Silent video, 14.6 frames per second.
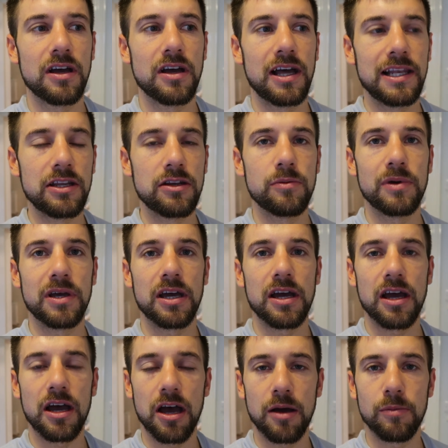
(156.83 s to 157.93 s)
a little bit
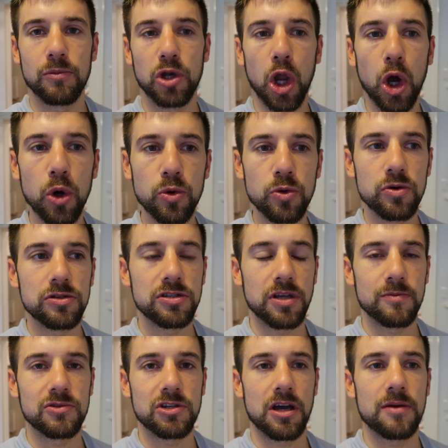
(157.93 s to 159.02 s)
um, low
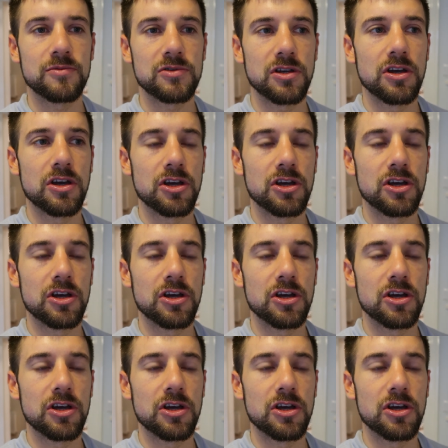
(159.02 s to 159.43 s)
sometimes.